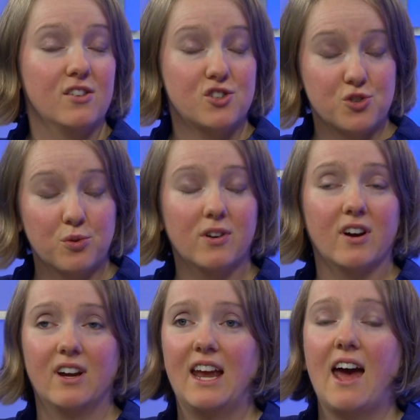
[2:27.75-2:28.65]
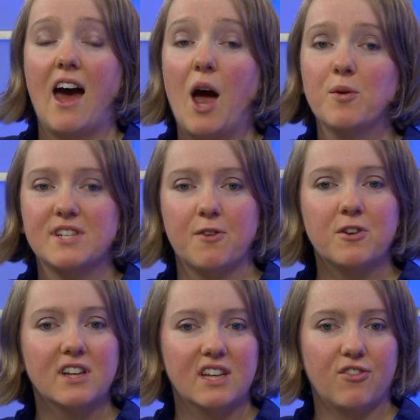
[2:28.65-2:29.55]
Sure, yeah. I would
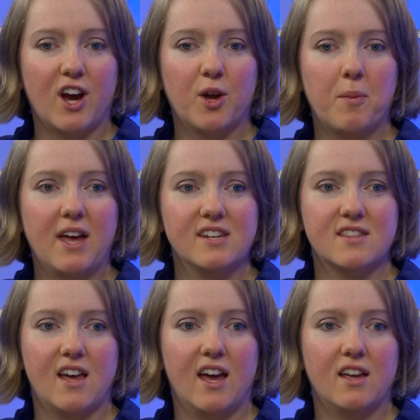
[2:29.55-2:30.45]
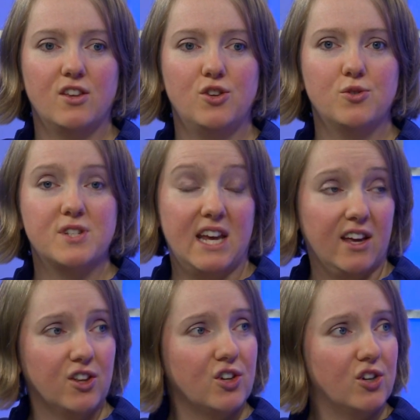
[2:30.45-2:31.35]
definitely recommend that you
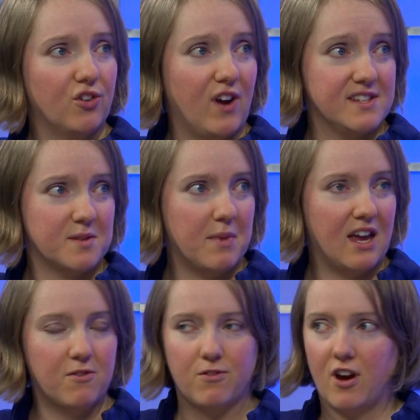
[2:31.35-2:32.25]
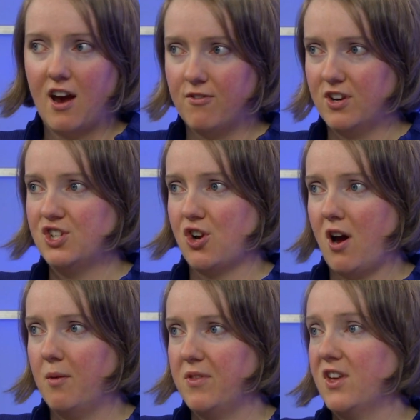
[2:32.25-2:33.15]
tailor your resume for every
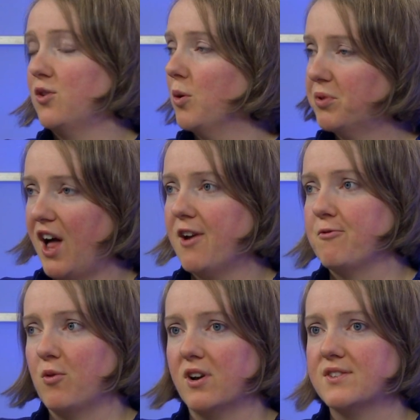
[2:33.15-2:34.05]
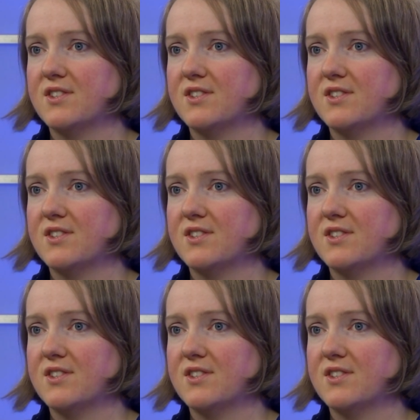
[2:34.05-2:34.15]
job that you apply for.